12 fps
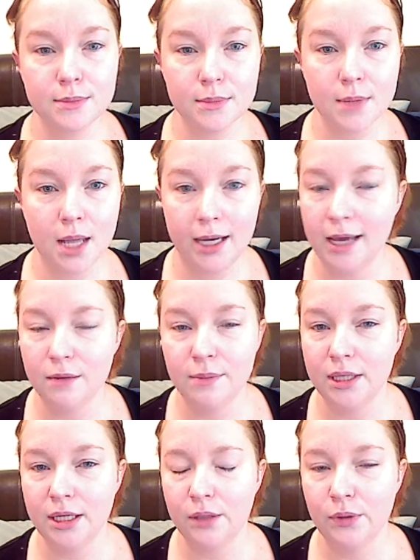I can't have been
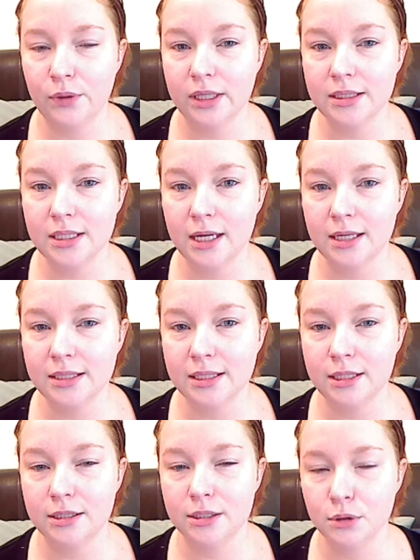the only one that did that as a
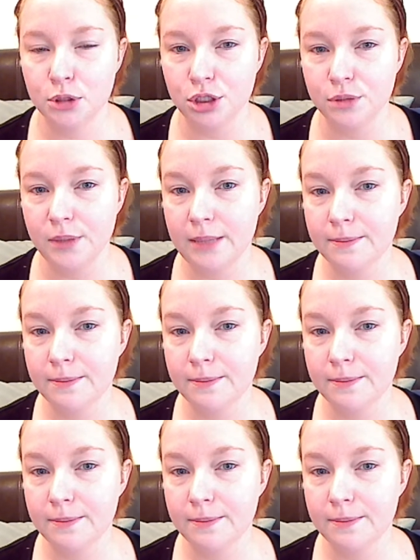kid. Don't judge me.